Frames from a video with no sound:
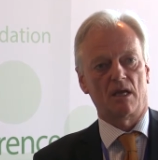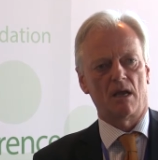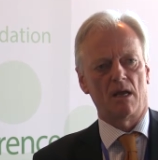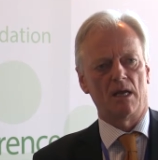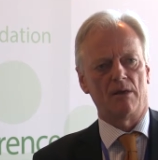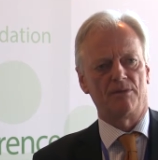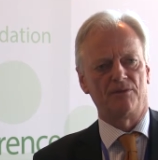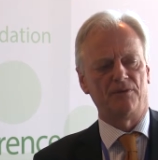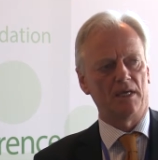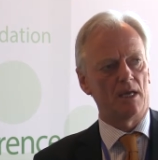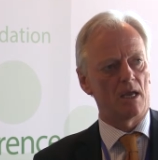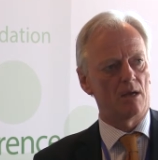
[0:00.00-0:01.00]
The
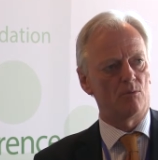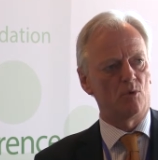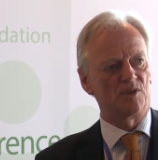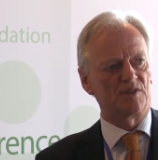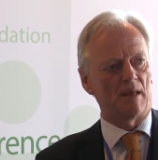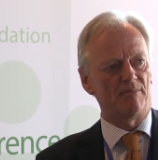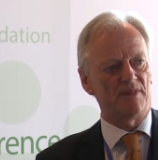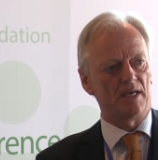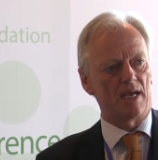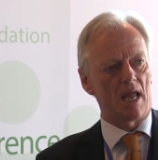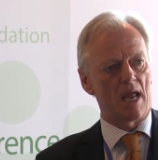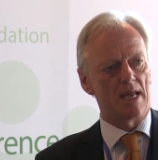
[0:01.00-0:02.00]
figure was
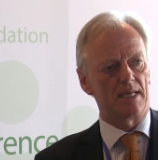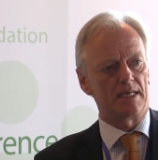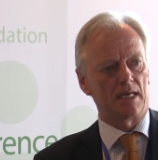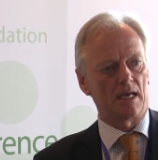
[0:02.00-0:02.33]
something like